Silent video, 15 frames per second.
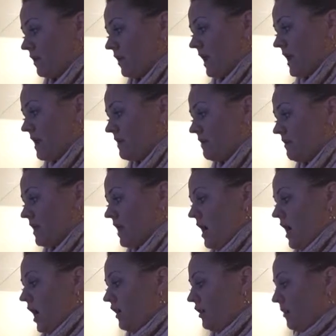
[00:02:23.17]
Okay?
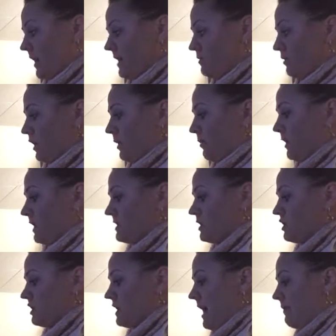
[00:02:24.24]
Otherwise, we're going to press
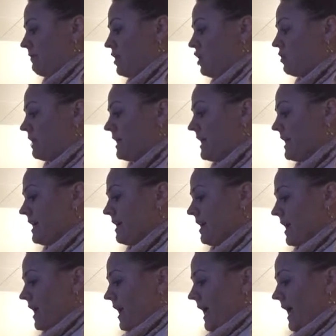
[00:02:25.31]
the Stop No key
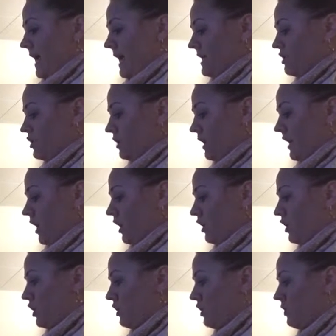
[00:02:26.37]
and enter in our
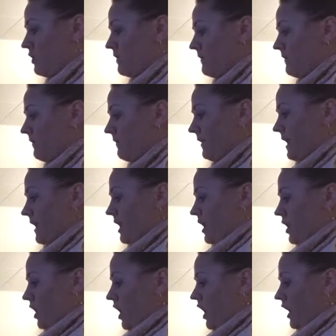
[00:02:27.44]
code.
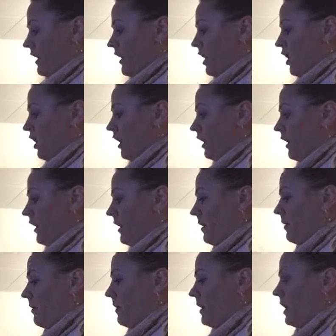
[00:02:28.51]
On our
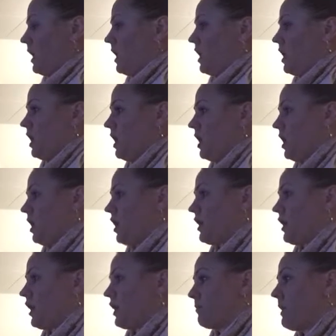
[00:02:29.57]

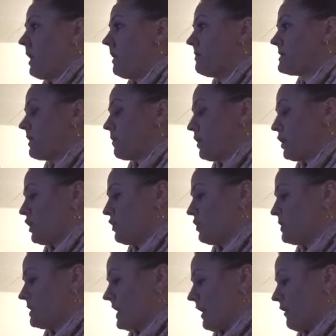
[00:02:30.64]
pumps that we're
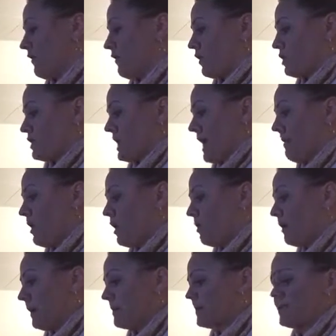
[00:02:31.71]
using for demo
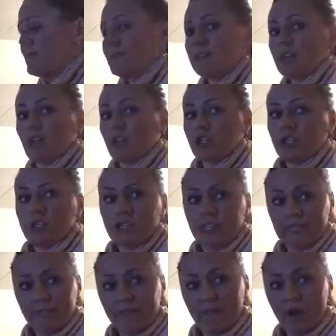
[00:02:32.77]
purposes are just
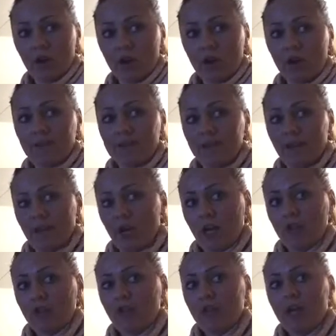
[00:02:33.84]
the default code of
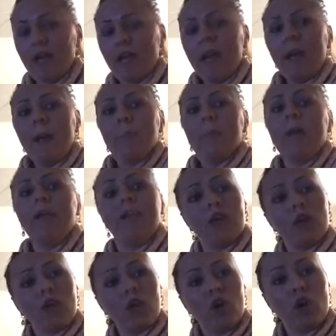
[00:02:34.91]
700, but
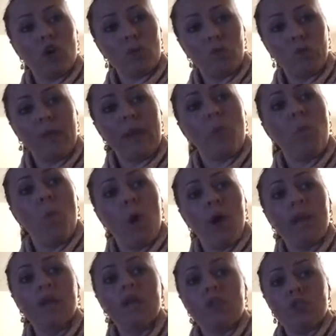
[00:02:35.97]
their code will be
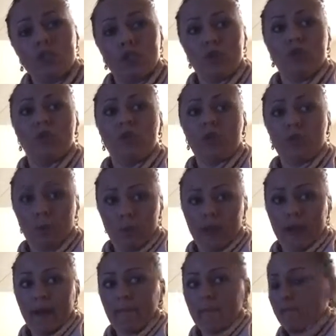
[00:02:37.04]

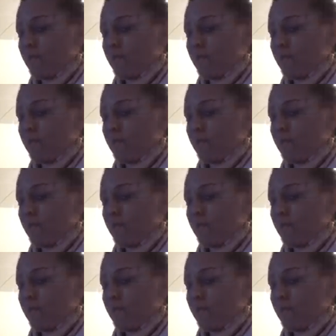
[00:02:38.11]
123.